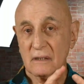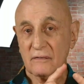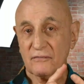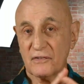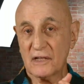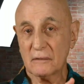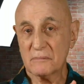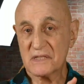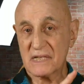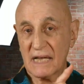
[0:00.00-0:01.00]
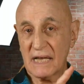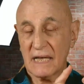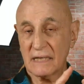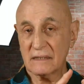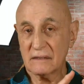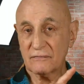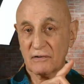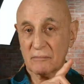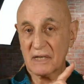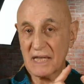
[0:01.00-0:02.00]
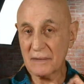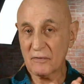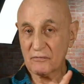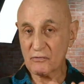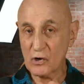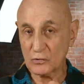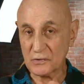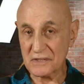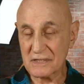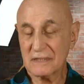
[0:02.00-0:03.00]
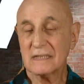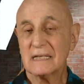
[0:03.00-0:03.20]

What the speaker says: films and from the Game of Thrones.